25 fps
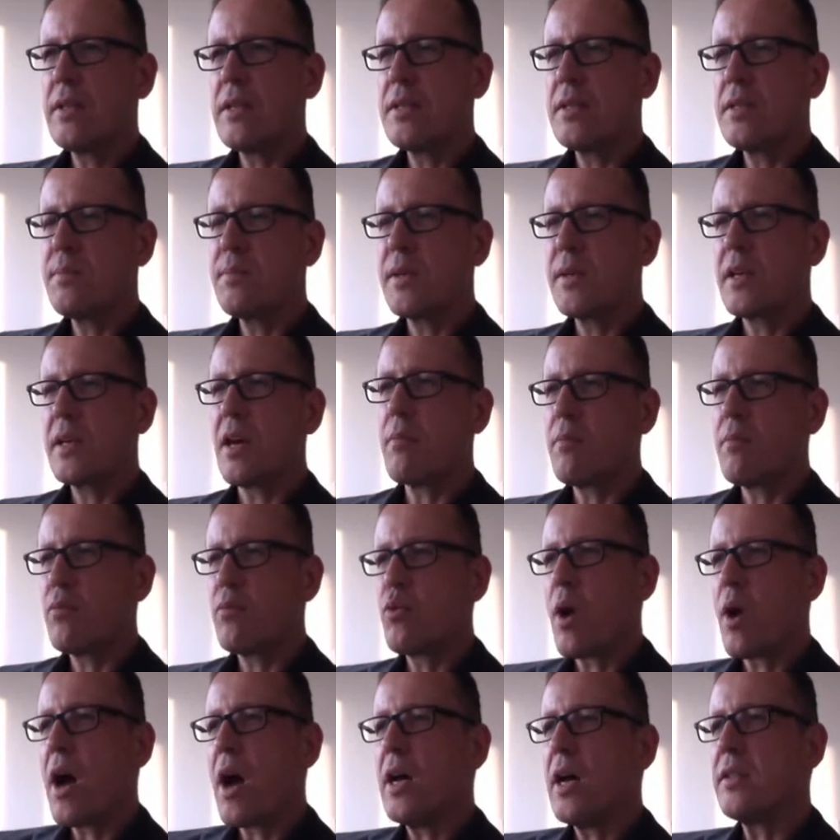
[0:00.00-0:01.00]
which has
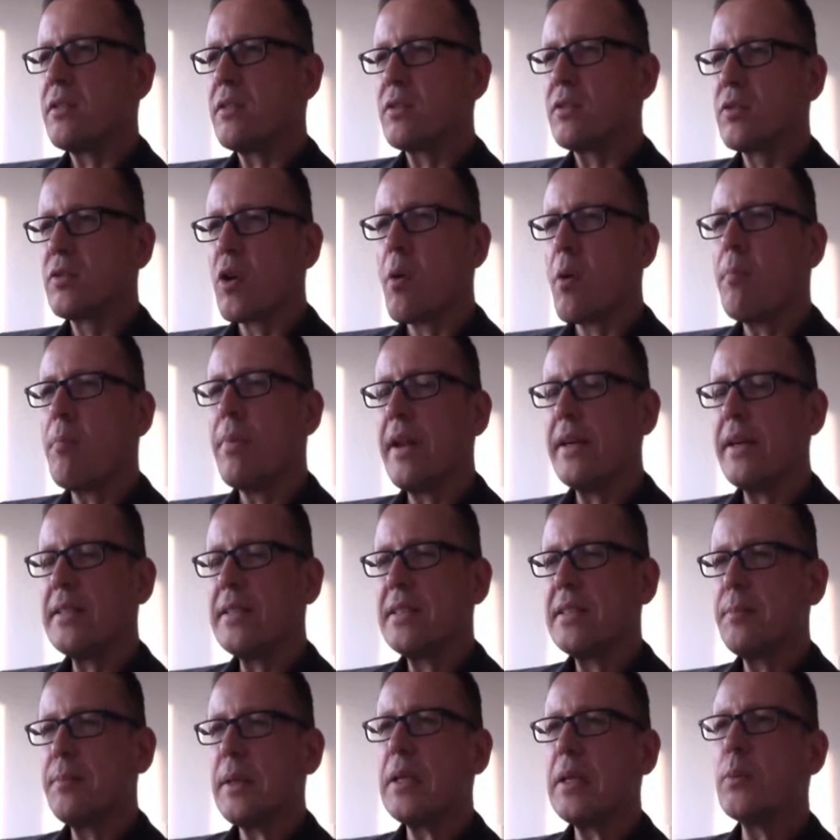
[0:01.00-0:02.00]
become rather
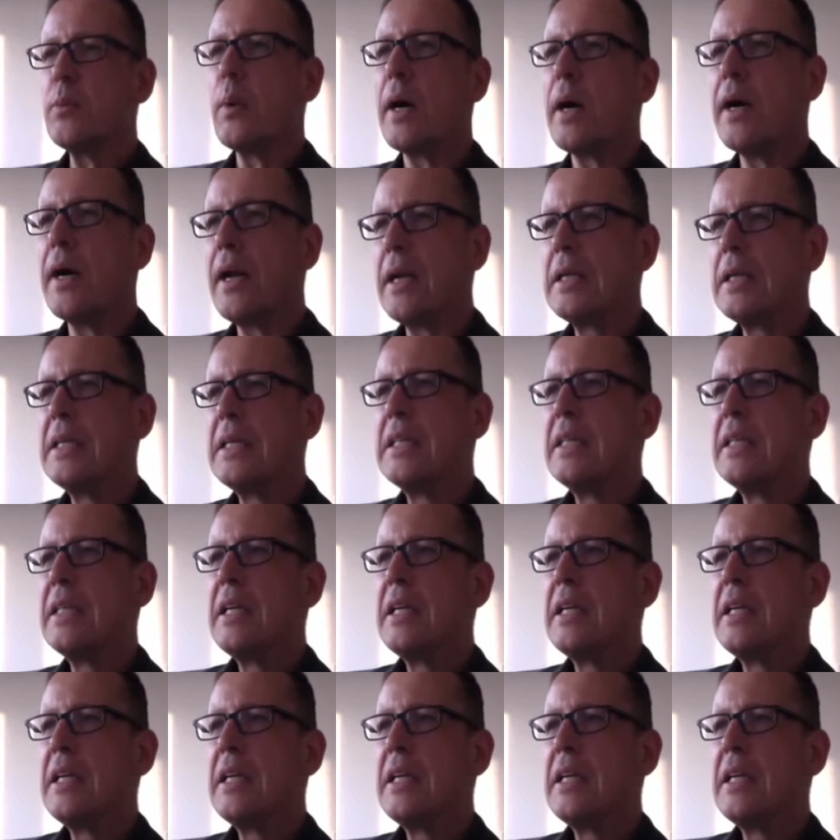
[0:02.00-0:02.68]
complex meanwhile.